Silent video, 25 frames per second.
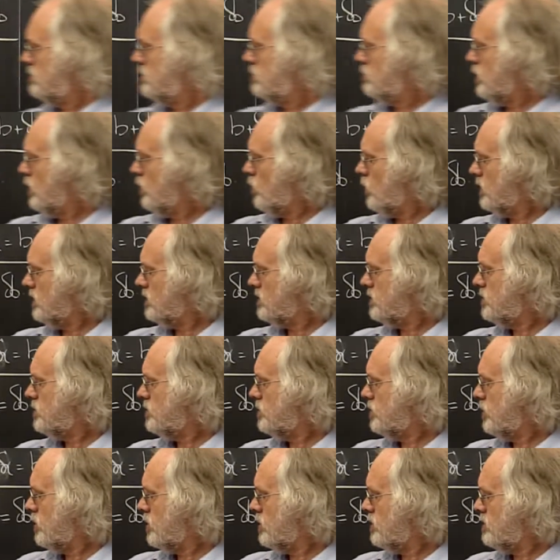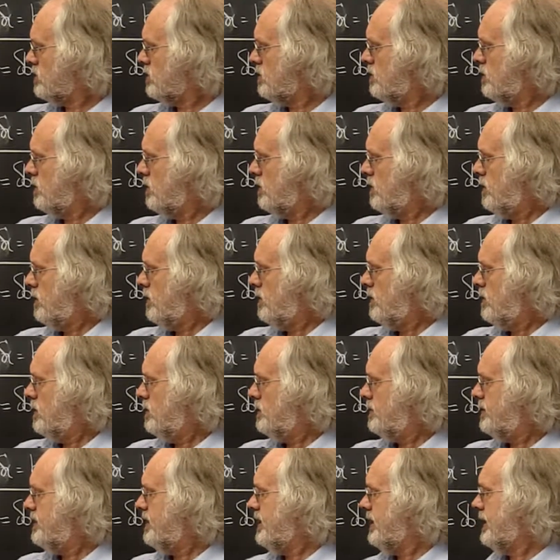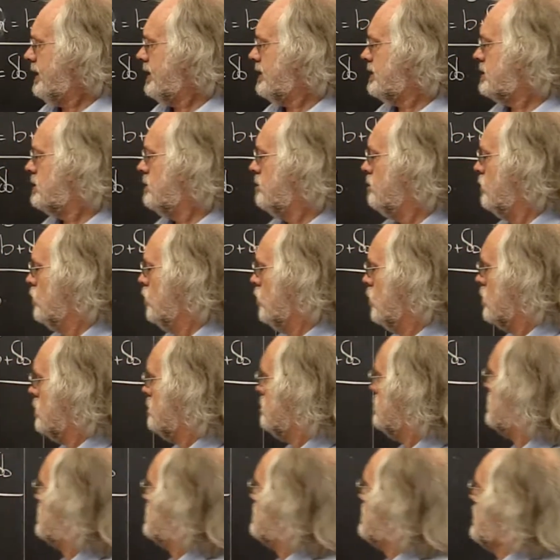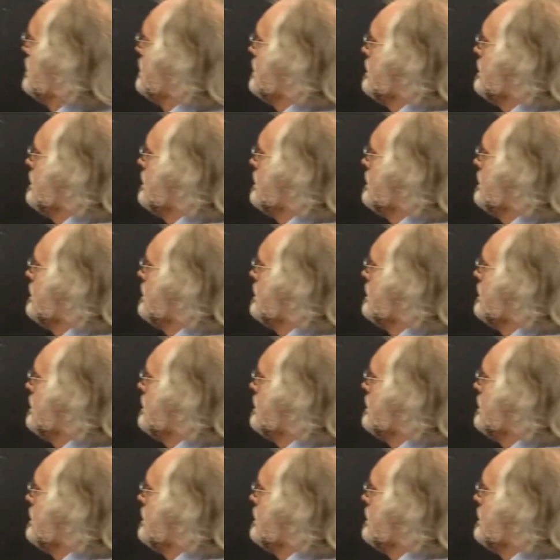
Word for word: we want to start taking some norms.